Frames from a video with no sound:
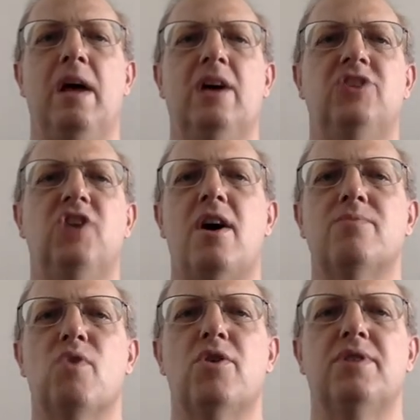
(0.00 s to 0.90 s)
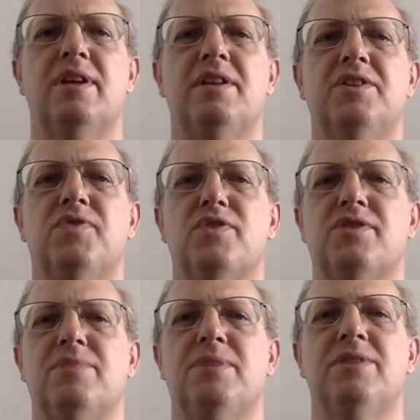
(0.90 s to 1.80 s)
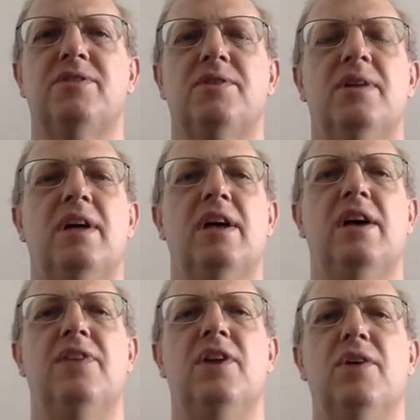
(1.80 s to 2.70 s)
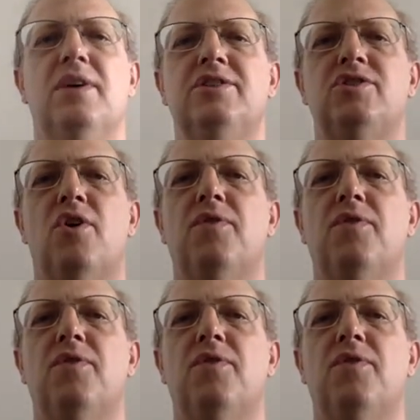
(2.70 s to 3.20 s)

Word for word: John wrote in his first epistle, there is no